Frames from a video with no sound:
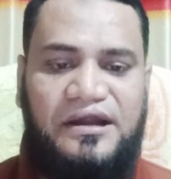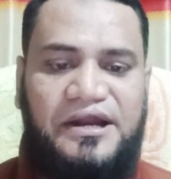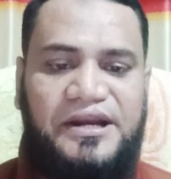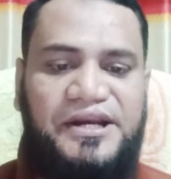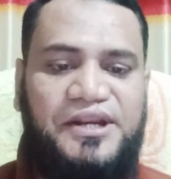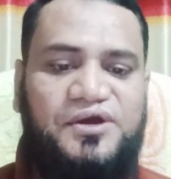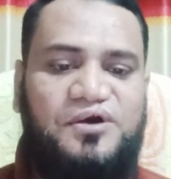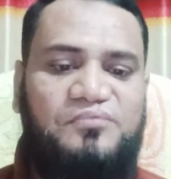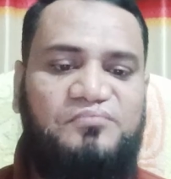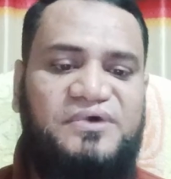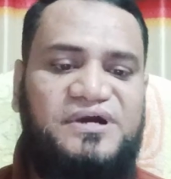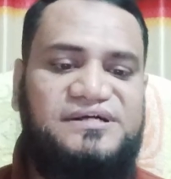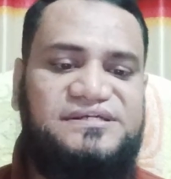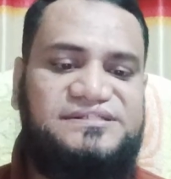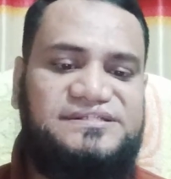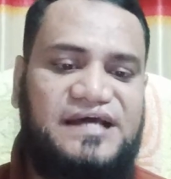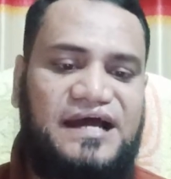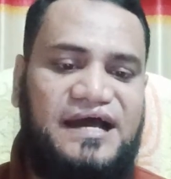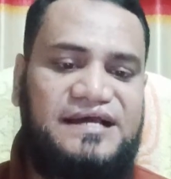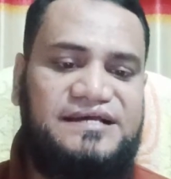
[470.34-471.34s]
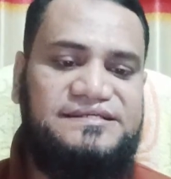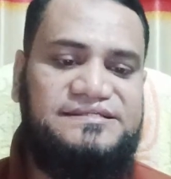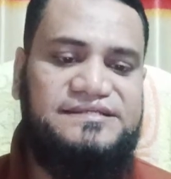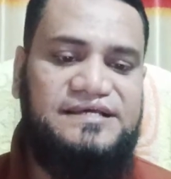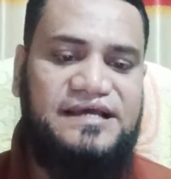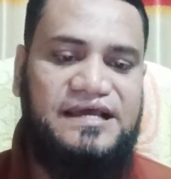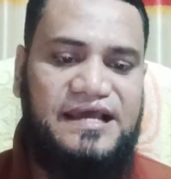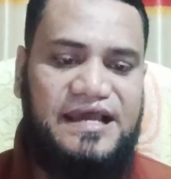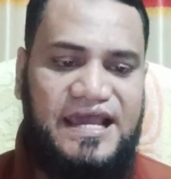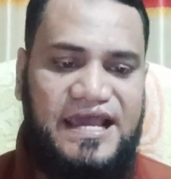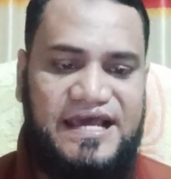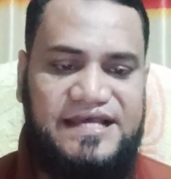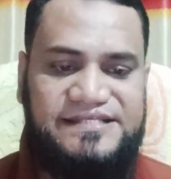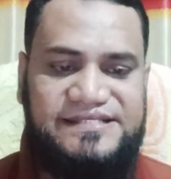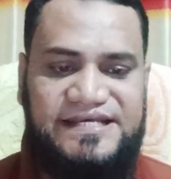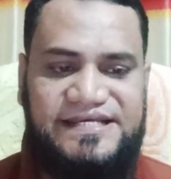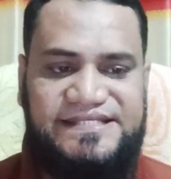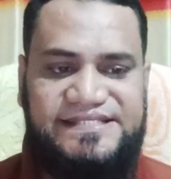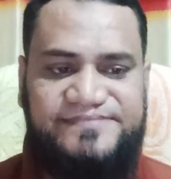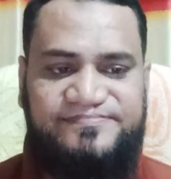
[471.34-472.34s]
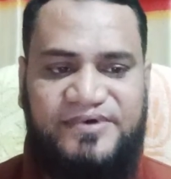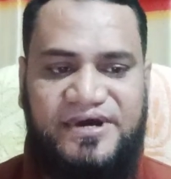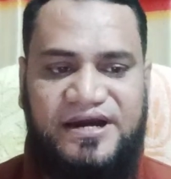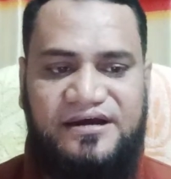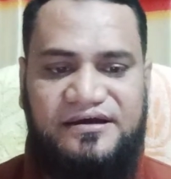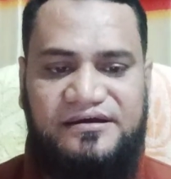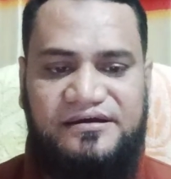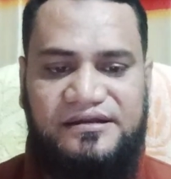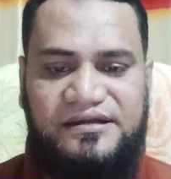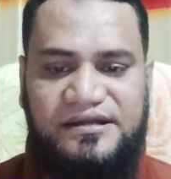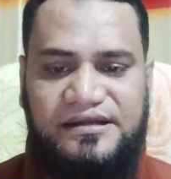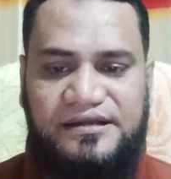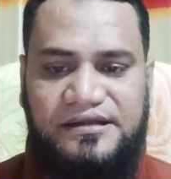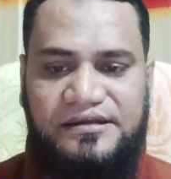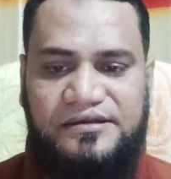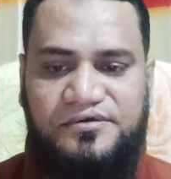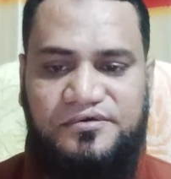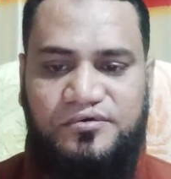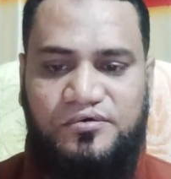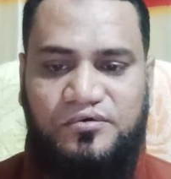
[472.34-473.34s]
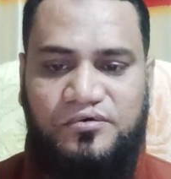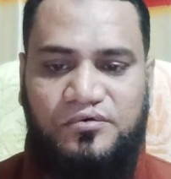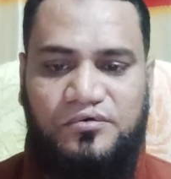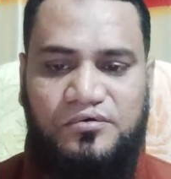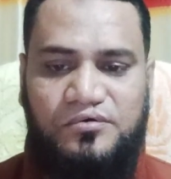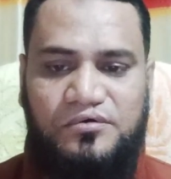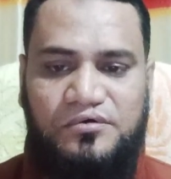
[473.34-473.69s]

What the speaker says: recommended size as per intro.